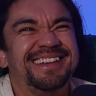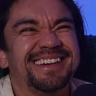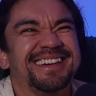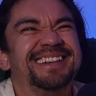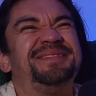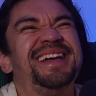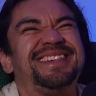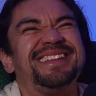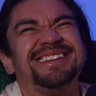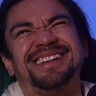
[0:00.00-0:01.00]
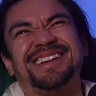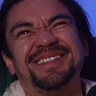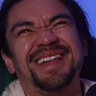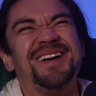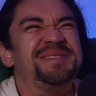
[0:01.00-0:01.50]
Imagine,
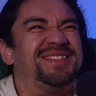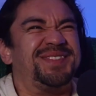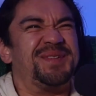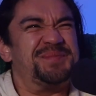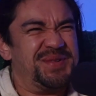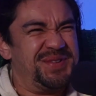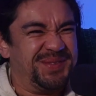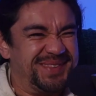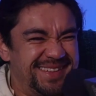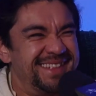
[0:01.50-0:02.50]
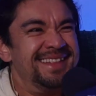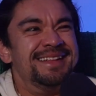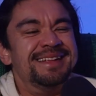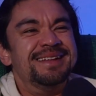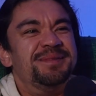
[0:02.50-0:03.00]
that would be so brutal.
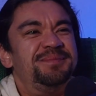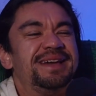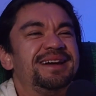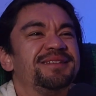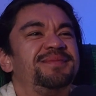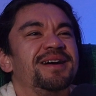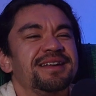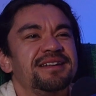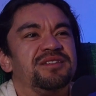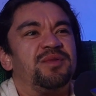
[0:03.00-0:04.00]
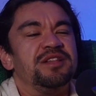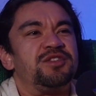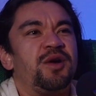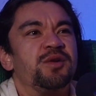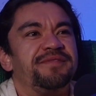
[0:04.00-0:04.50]
Being a fucking
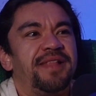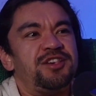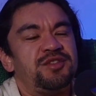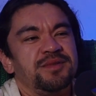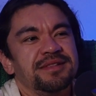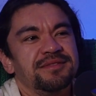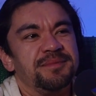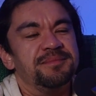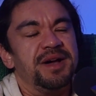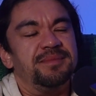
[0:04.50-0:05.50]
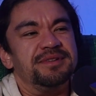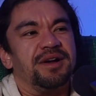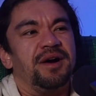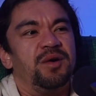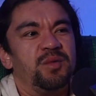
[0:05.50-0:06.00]
trench coat flasher in Melbourne
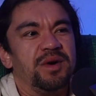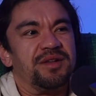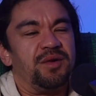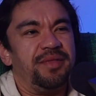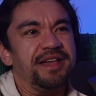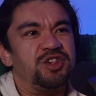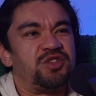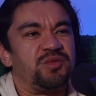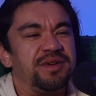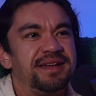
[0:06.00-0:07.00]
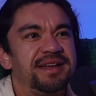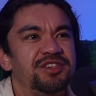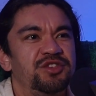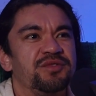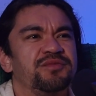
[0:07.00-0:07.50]
cold weather, all that
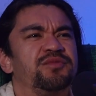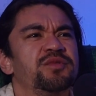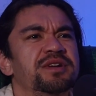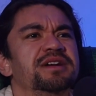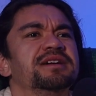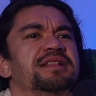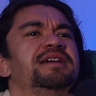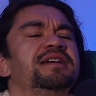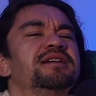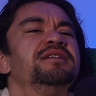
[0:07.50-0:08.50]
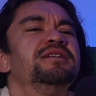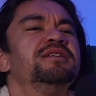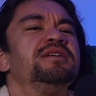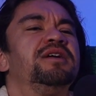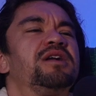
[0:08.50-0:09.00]
shrinkage, you've really
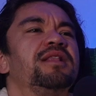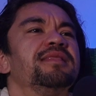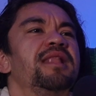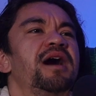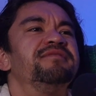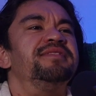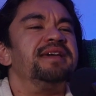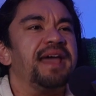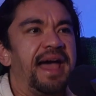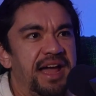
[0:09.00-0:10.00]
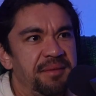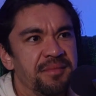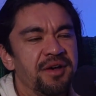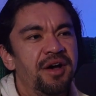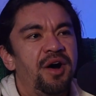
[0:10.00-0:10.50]
got to love the
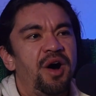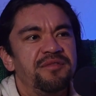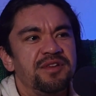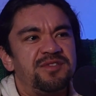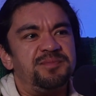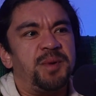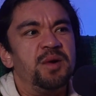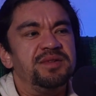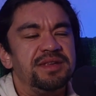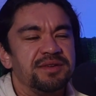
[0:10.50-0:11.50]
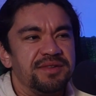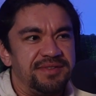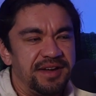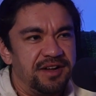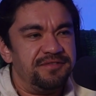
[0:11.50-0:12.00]
game of exposing
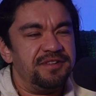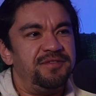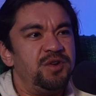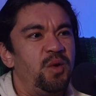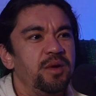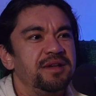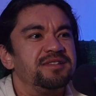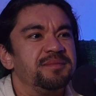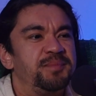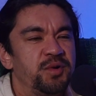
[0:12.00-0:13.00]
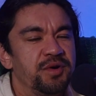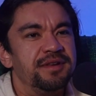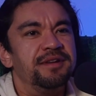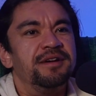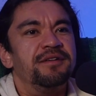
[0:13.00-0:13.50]
yourself if you're willing to
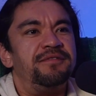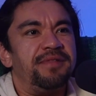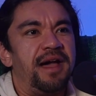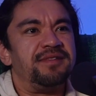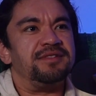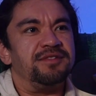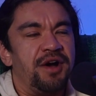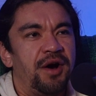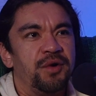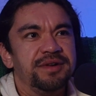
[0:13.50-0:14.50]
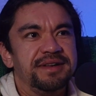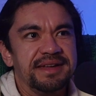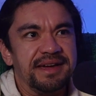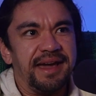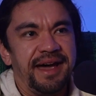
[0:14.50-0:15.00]
put flaccid cold
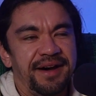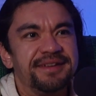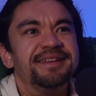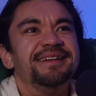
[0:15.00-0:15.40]
dick out